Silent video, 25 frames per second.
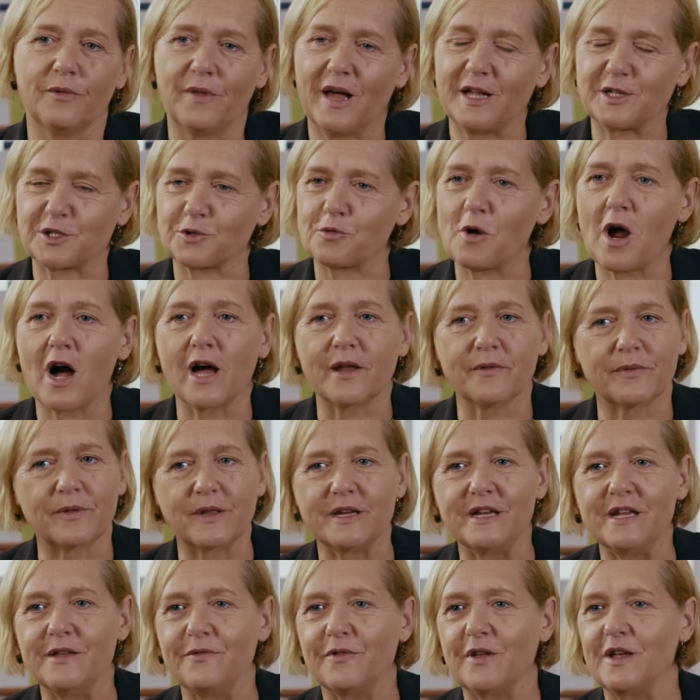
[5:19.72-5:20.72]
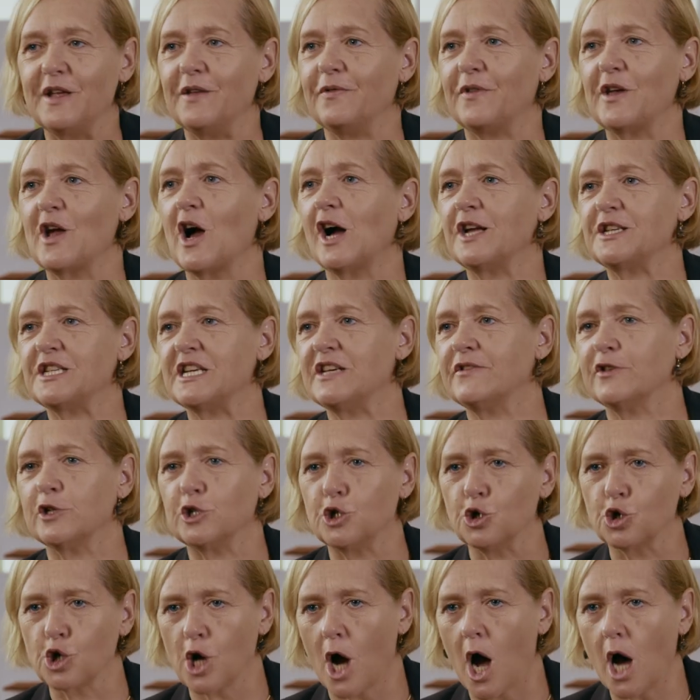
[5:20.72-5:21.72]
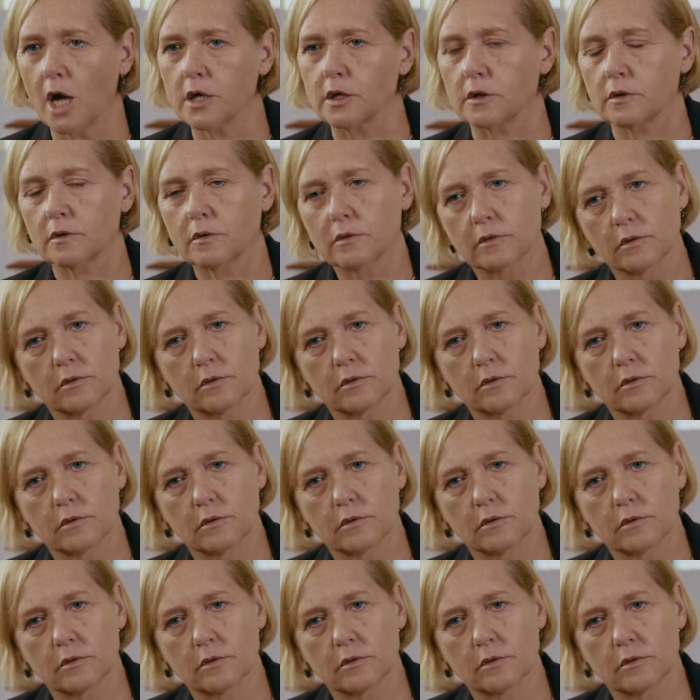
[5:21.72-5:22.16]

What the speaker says: Well, that's right. The idea that you can't